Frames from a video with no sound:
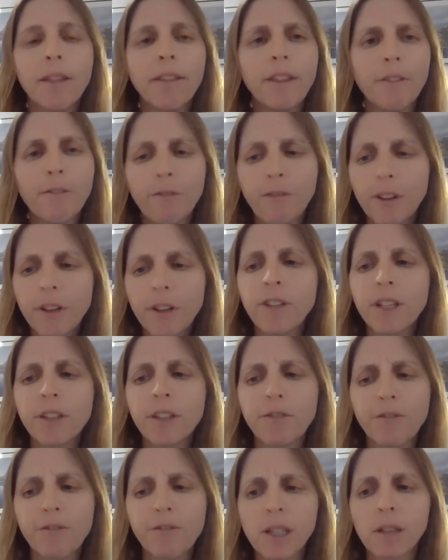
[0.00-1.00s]
The
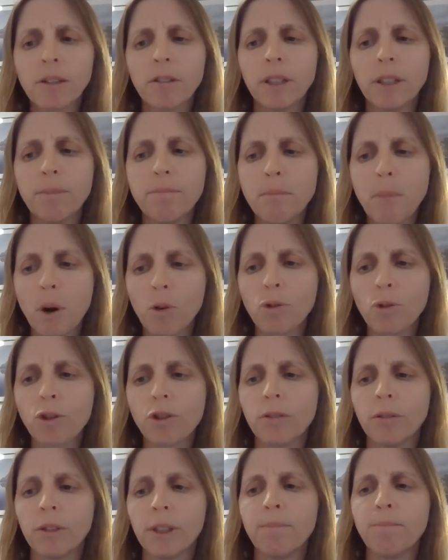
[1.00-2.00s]
vivid physical
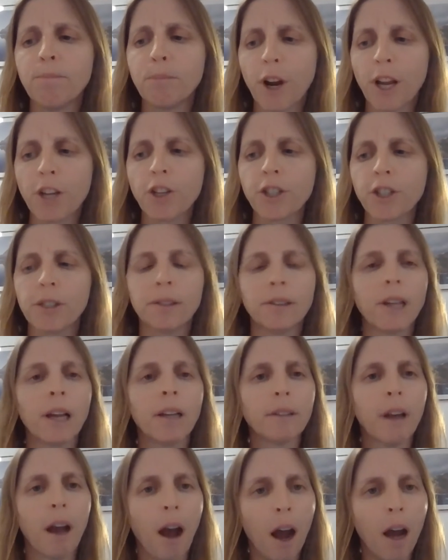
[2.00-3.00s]
emotional impressions
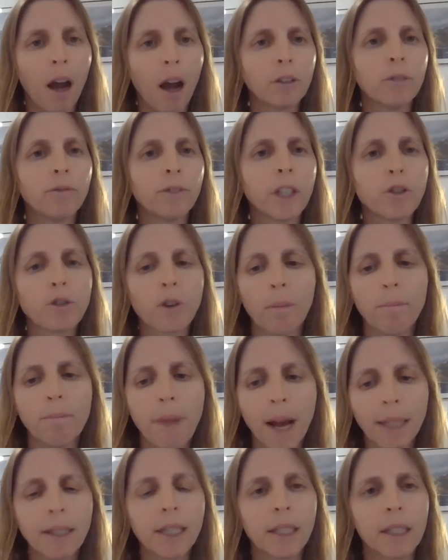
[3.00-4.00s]
at the heart of the
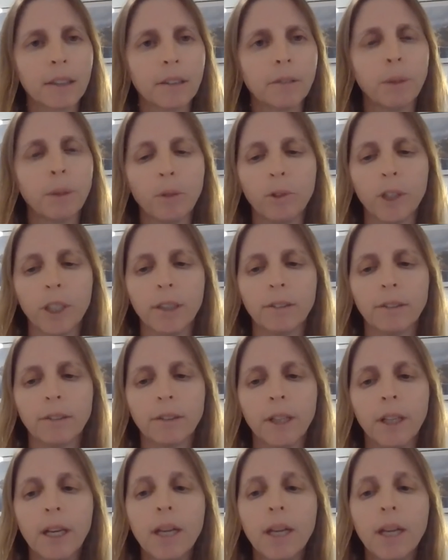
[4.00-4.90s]
traumatic experience